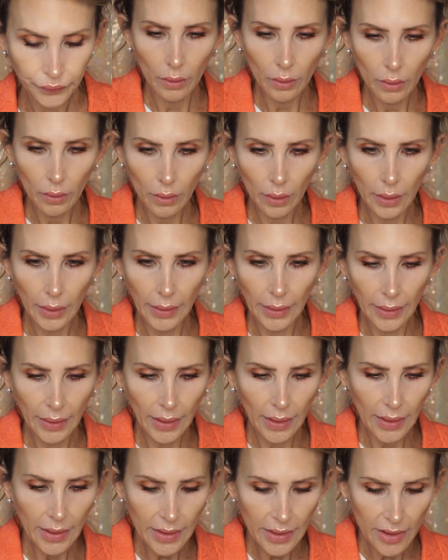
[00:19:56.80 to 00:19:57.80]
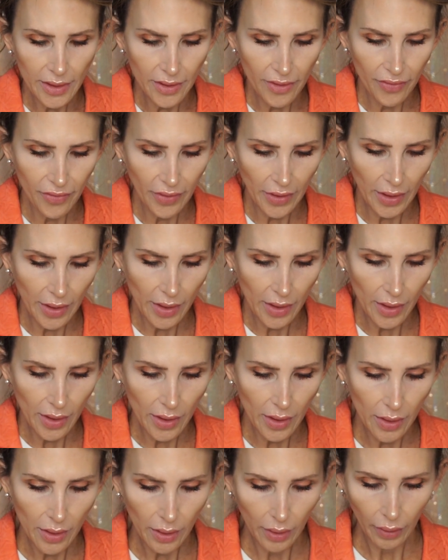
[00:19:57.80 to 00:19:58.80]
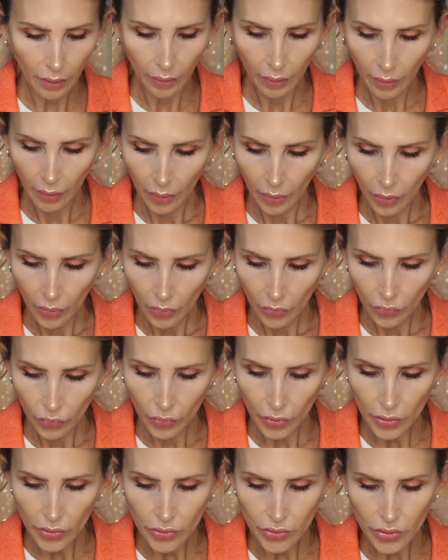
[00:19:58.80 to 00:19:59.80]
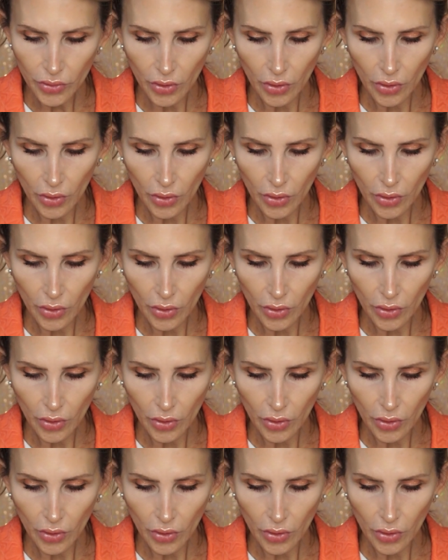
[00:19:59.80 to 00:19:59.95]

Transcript: All right, I have a rose